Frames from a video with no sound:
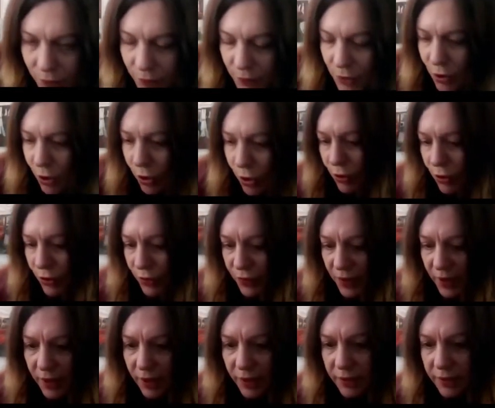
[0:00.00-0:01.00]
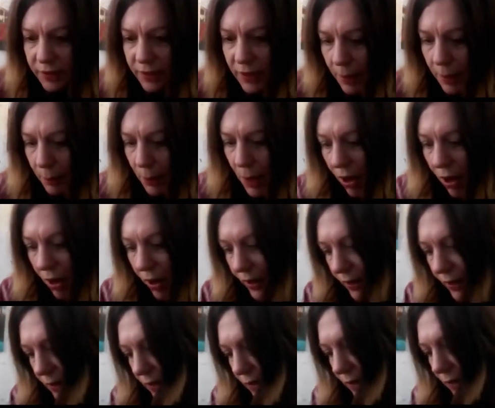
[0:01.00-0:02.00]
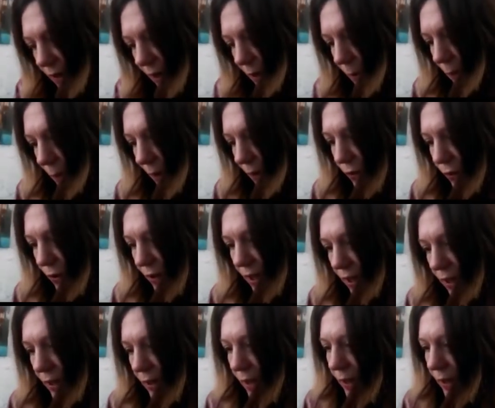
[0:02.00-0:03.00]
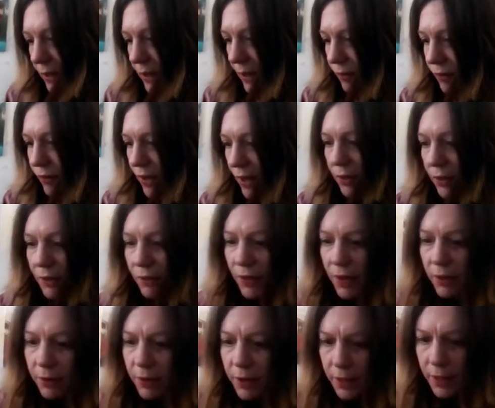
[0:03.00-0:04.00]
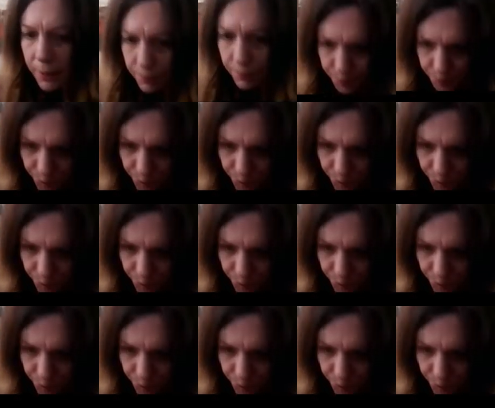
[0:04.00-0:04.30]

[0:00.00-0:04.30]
photographer, same height, same everything. They're very, very